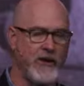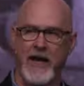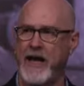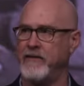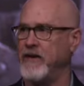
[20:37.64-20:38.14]

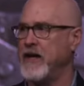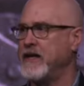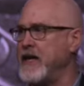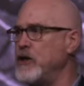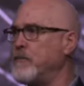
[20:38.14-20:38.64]
life?
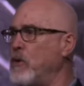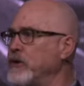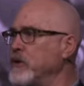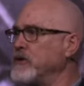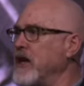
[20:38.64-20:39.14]
Can you
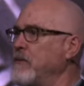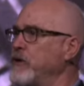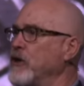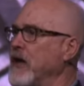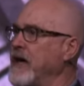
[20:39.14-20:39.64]
point to a time
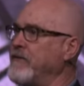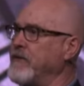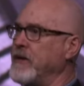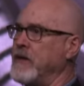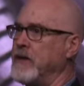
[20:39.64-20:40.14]
when your life
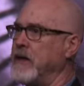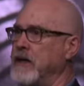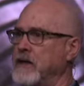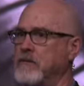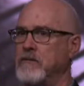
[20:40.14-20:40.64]

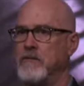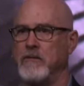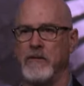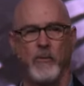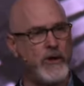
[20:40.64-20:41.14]
uh,
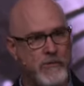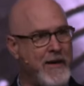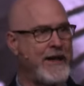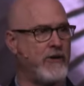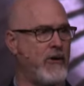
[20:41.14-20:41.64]
when you
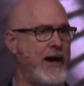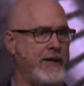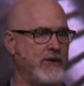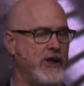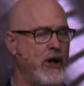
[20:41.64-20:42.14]
met
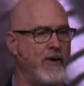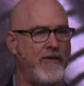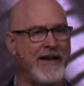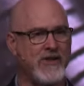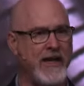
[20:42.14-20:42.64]
Christ. You know, if
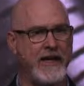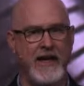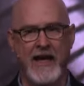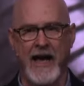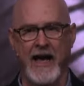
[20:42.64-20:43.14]
I said,
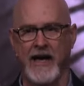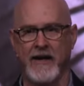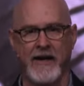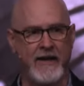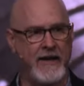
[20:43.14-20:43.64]
uh,
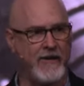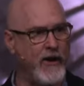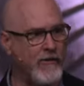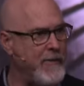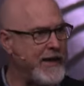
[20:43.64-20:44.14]
you
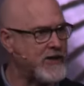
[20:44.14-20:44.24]
ever met